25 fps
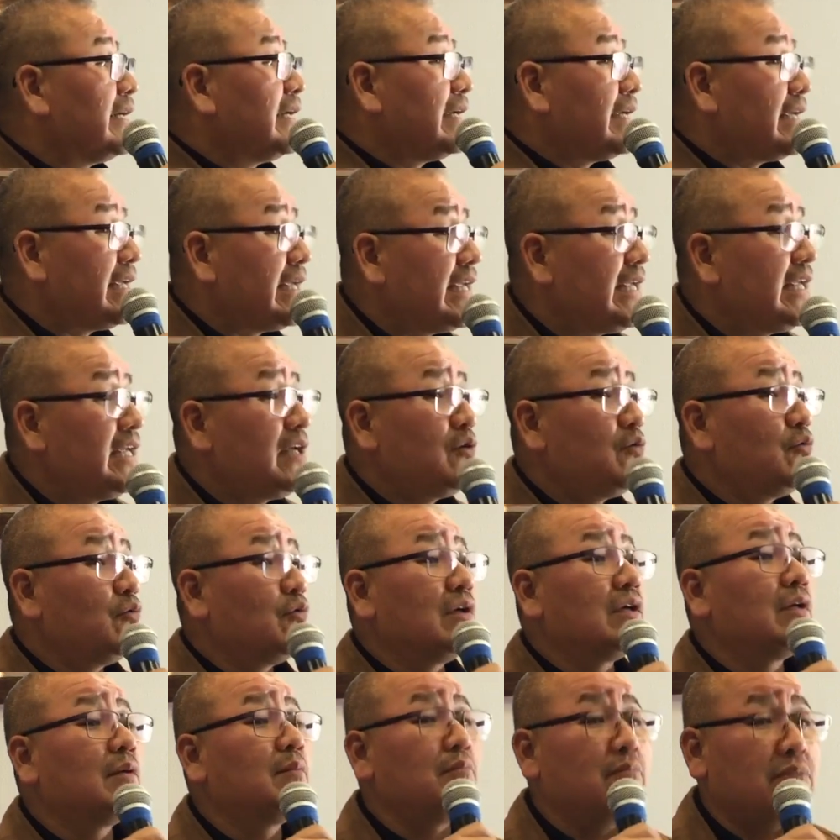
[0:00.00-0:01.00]
he
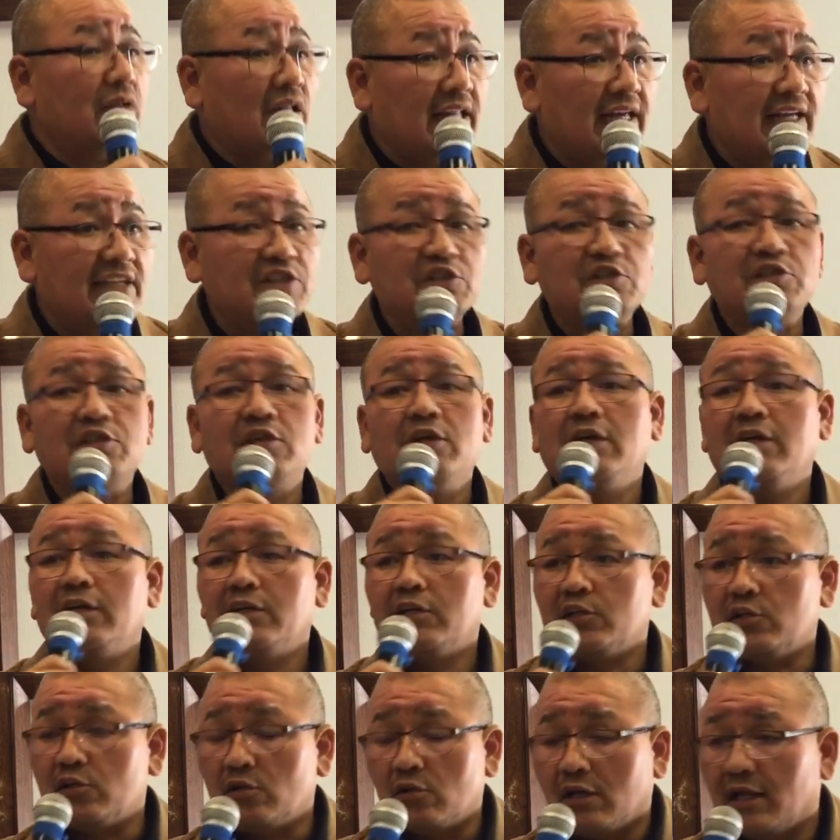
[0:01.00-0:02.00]
will bless
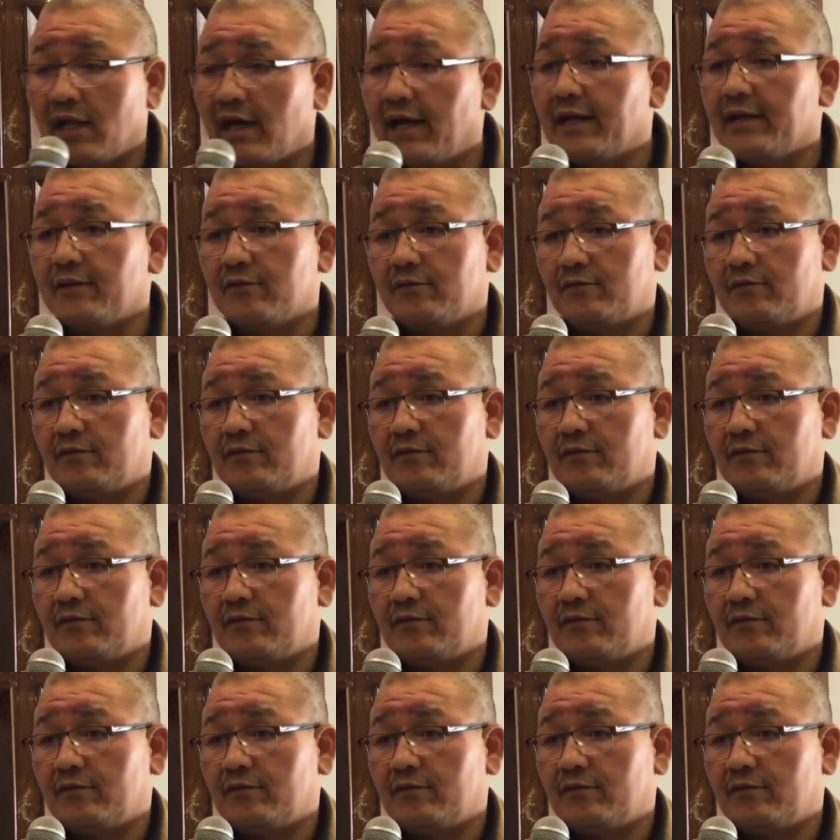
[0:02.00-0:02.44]
your life.